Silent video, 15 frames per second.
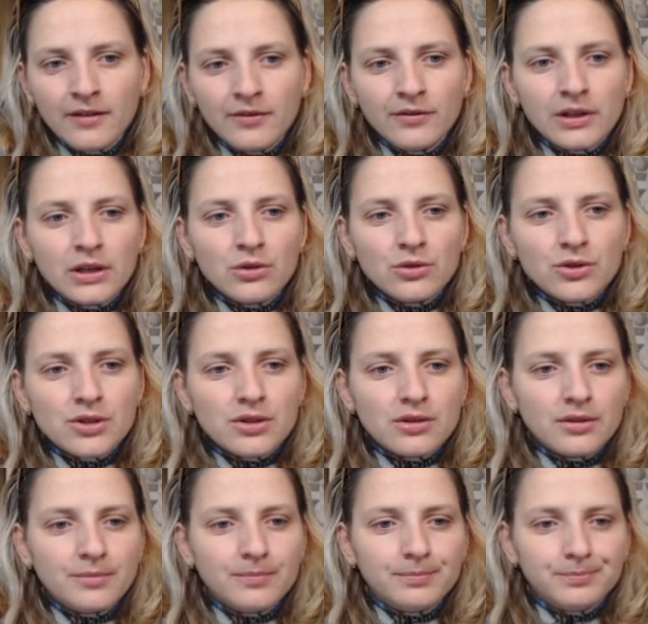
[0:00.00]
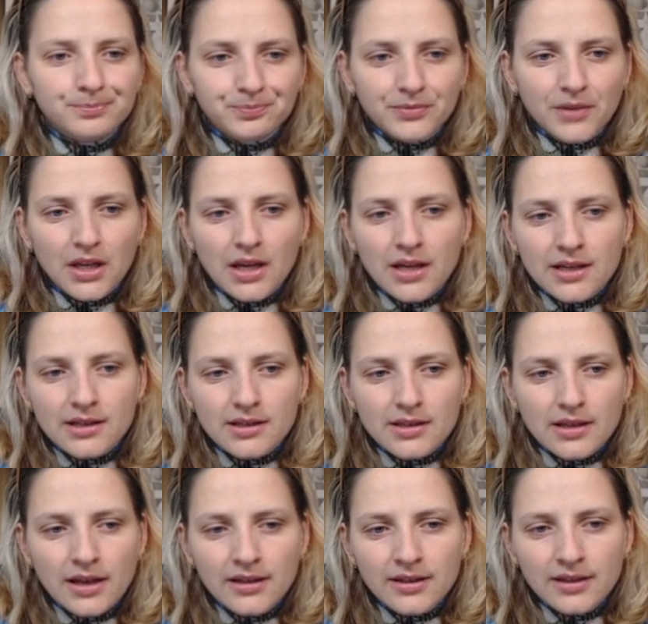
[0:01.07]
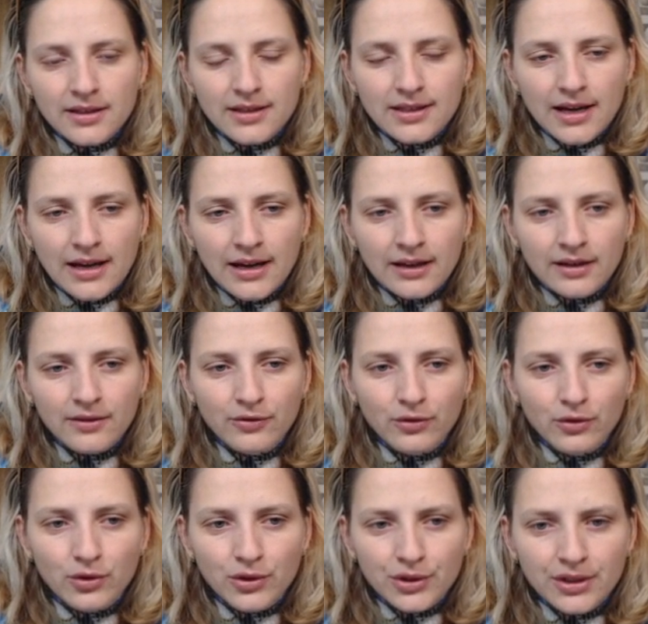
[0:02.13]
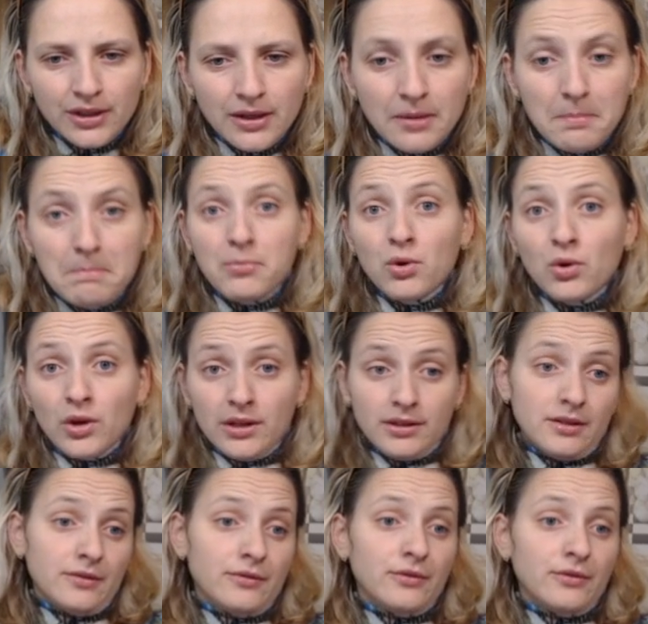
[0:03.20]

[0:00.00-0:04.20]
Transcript: Very good king side attack for the bullet.